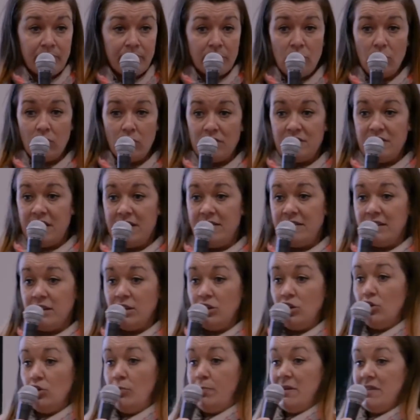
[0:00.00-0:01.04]
you're attending a
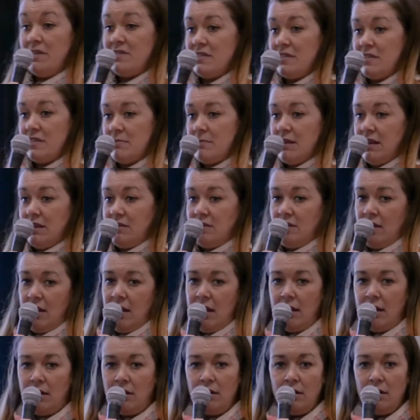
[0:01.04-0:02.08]
new business
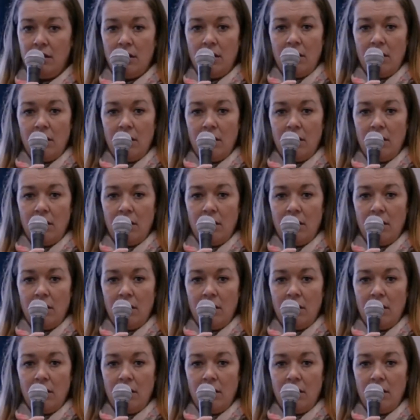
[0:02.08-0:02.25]
meeting,